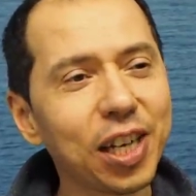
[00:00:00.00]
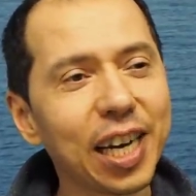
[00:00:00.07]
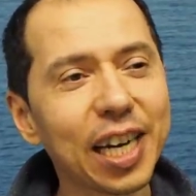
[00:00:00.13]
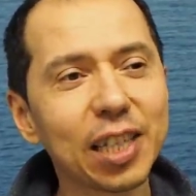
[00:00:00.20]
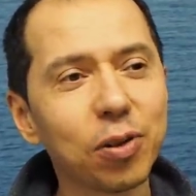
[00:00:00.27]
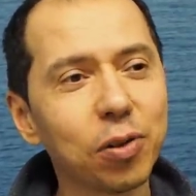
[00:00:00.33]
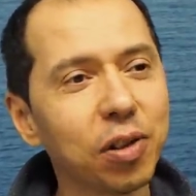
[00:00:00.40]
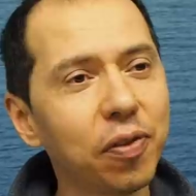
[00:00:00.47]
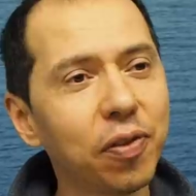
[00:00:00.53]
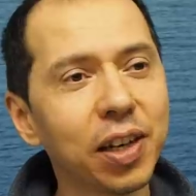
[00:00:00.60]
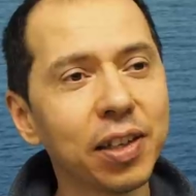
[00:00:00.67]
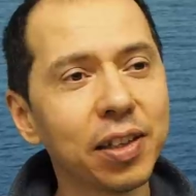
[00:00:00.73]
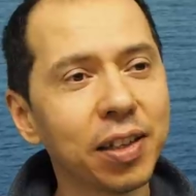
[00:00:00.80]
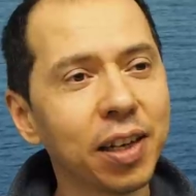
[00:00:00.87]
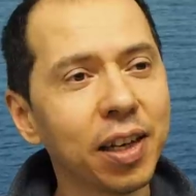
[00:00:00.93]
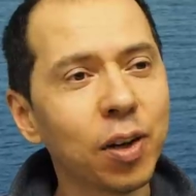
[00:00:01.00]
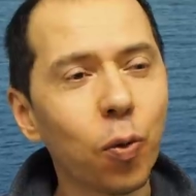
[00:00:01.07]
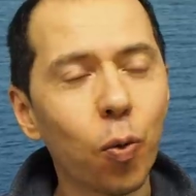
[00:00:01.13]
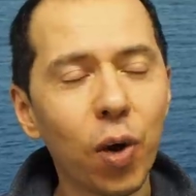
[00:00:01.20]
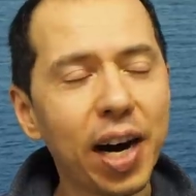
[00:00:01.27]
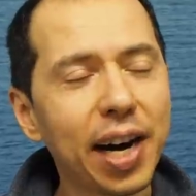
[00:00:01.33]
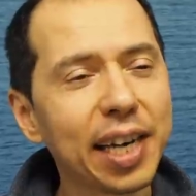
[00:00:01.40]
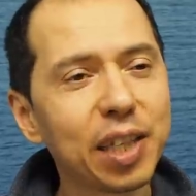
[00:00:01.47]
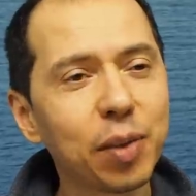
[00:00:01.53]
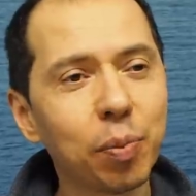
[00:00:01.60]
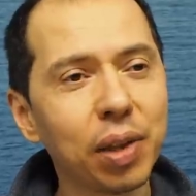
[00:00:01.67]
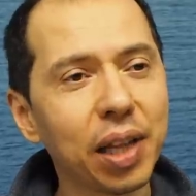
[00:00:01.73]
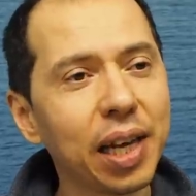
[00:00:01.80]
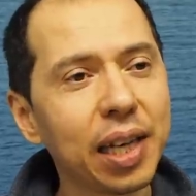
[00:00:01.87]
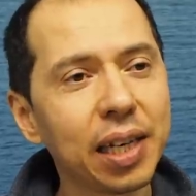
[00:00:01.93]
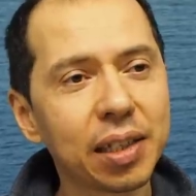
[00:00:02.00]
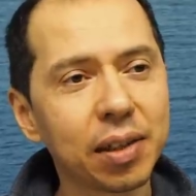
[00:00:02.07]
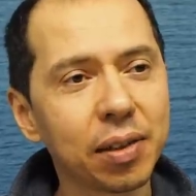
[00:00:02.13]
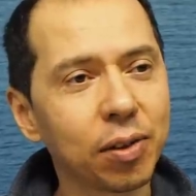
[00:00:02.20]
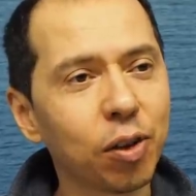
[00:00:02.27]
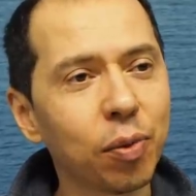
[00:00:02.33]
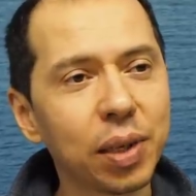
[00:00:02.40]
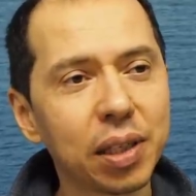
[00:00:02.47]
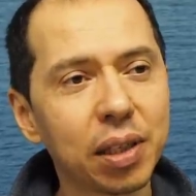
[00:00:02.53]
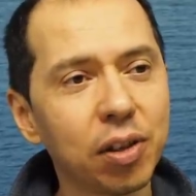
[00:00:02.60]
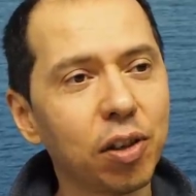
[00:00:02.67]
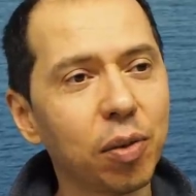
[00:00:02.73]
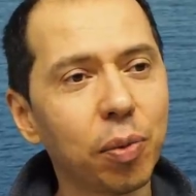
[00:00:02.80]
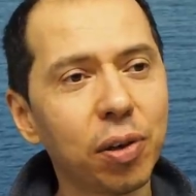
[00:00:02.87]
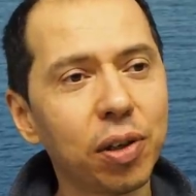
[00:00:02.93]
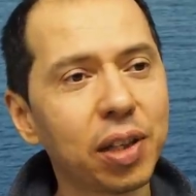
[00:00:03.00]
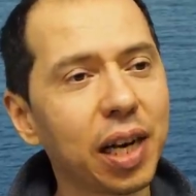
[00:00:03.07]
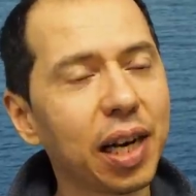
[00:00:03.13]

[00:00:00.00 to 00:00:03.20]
I had to defend white, black, no matter the opponent.